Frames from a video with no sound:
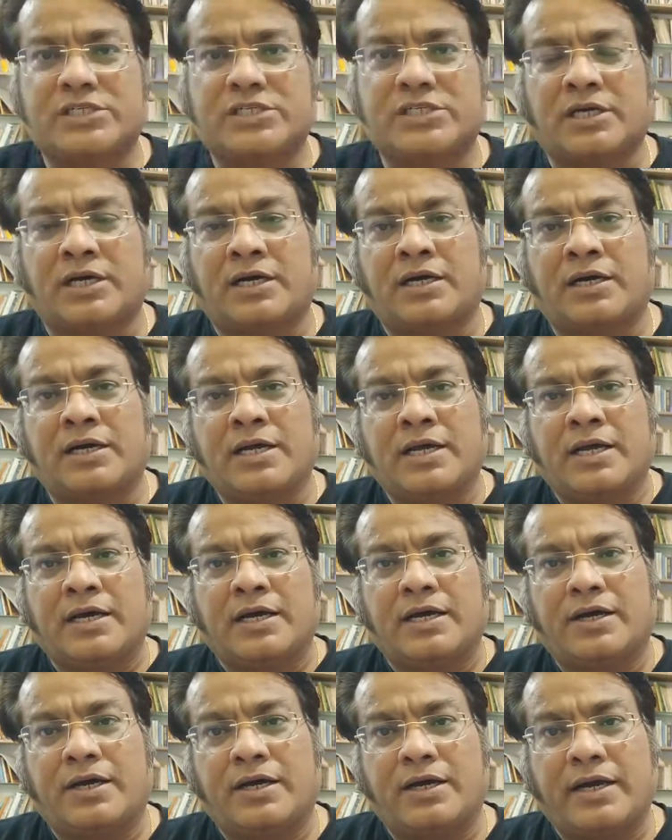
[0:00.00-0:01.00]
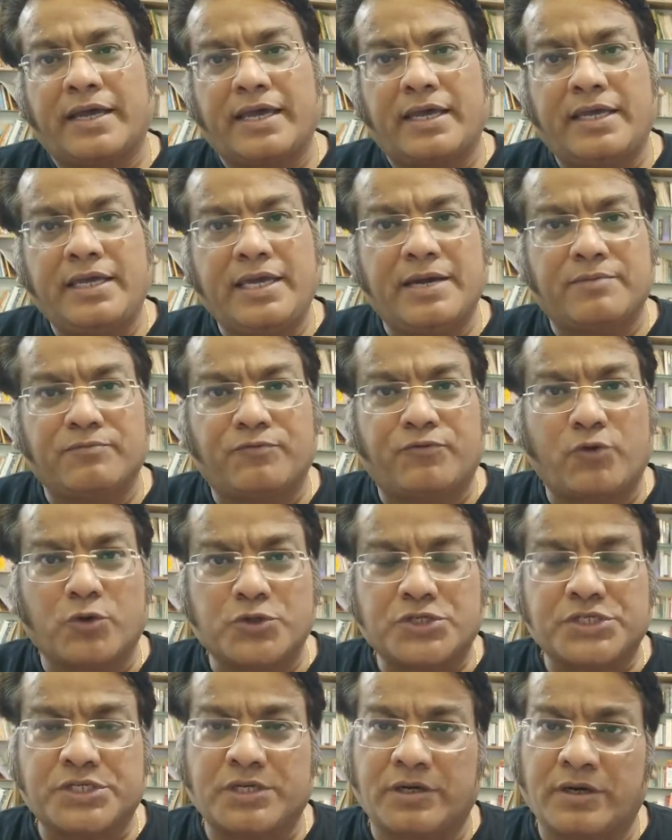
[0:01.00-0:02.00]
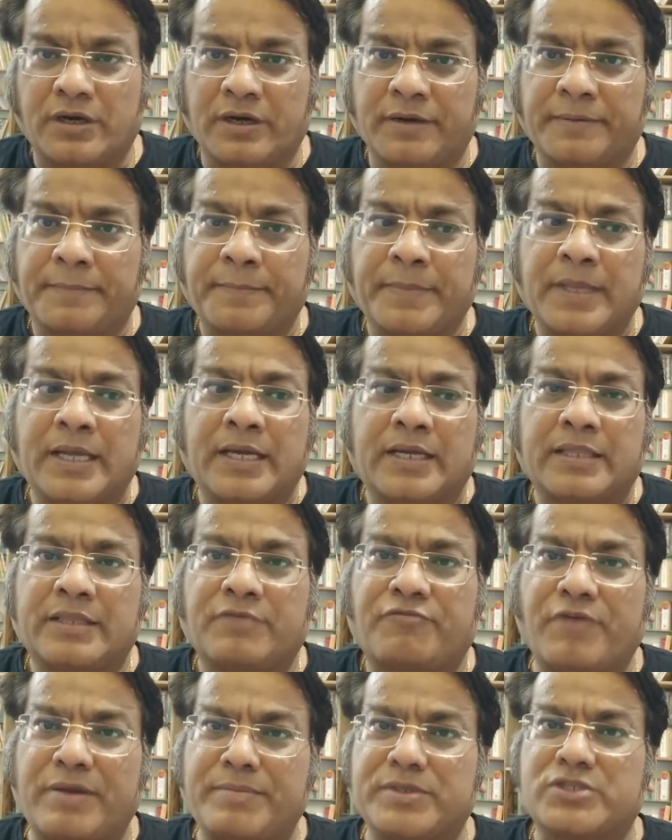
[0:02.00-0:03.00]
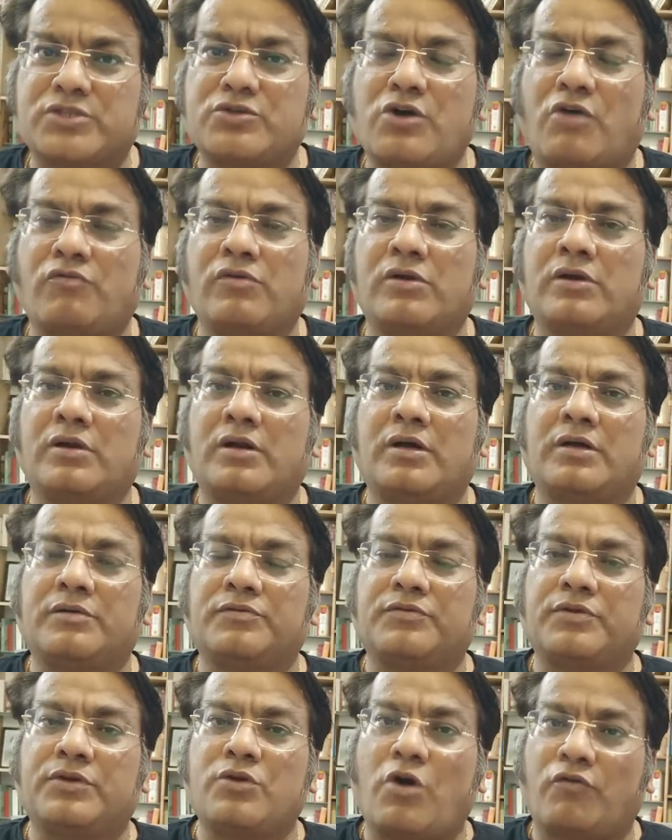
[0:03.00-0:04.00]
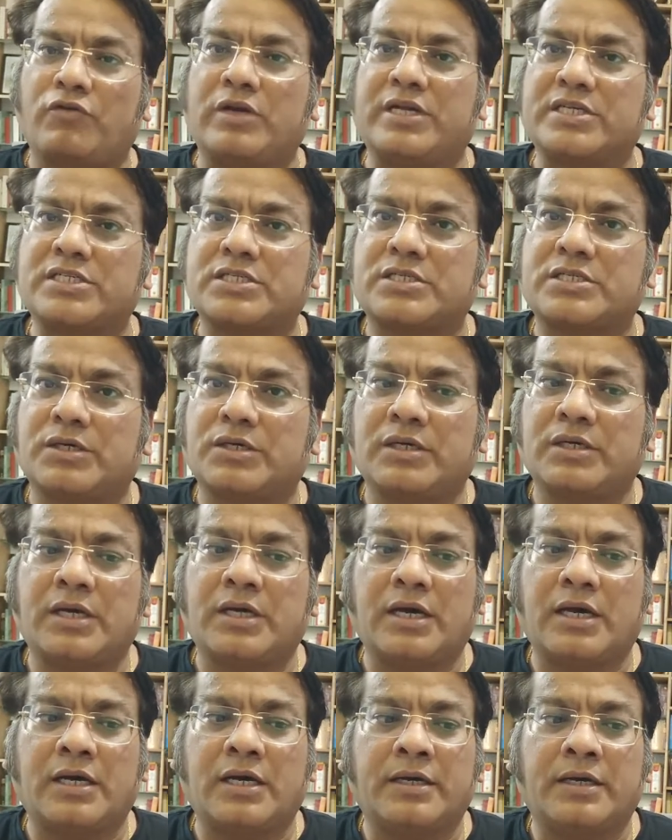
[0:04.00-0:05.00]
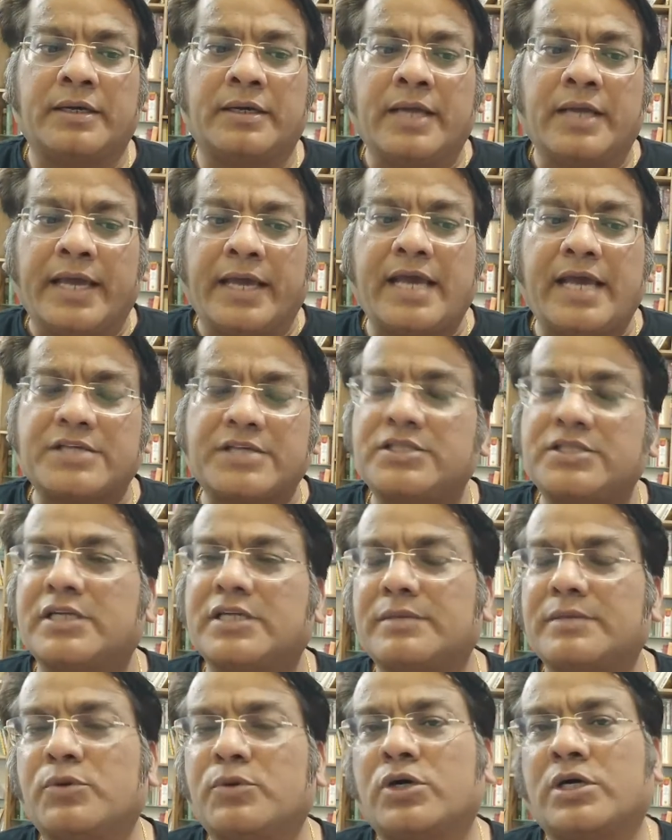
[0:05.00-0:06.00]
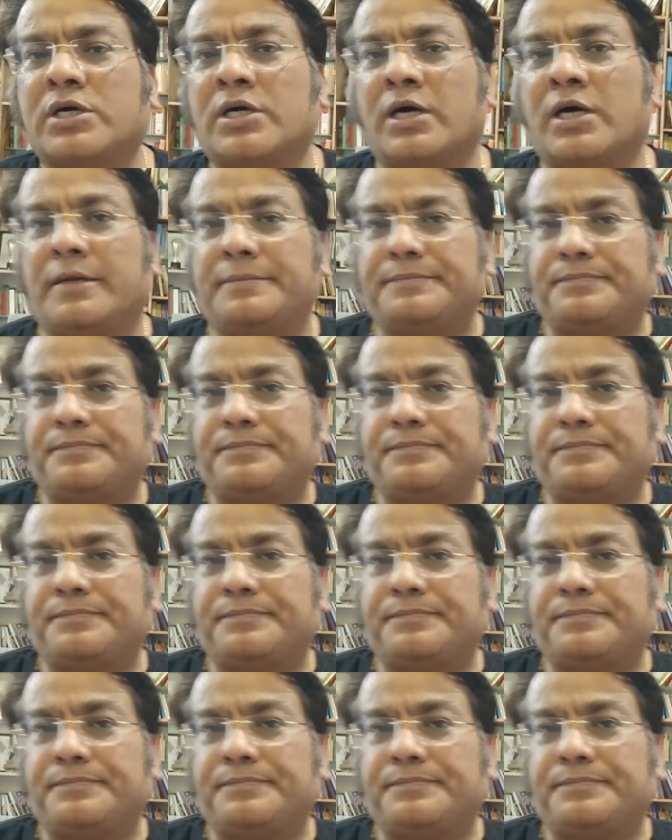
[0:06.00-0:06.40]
E.M. Forster, the famous novelist, he has written a book,